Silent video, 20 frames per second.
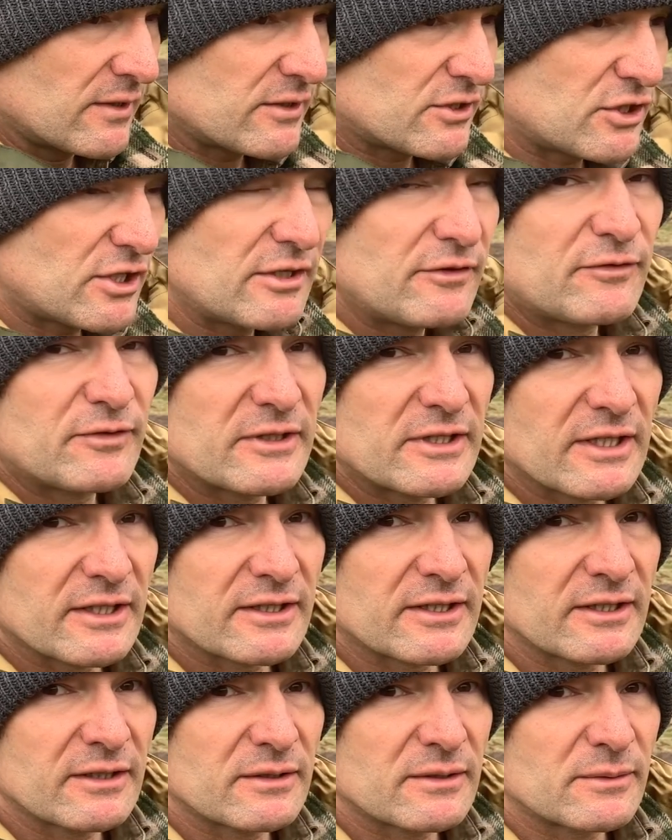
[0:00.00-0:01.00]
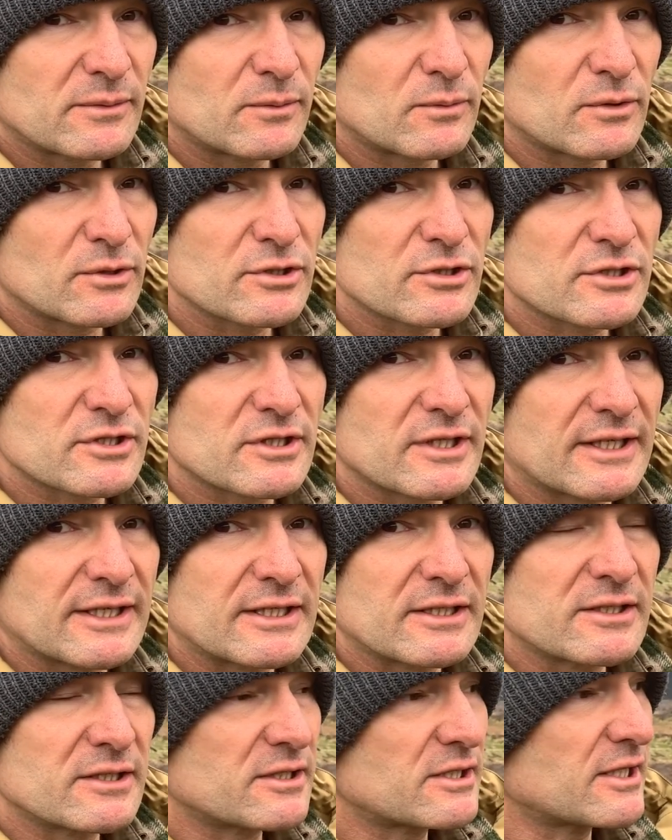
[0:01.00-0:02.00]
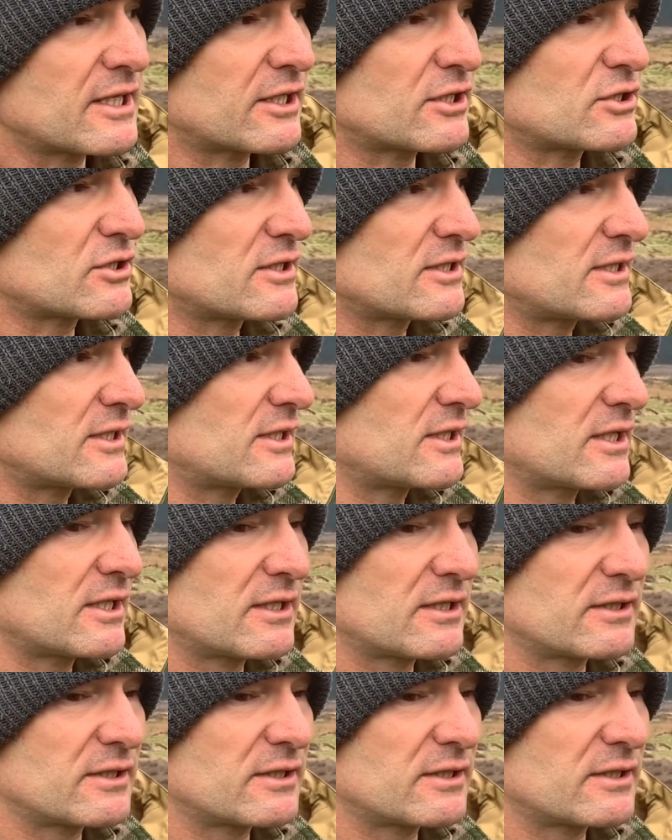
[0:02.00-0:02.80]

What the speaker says: Chiefly, I think, was they didn't actually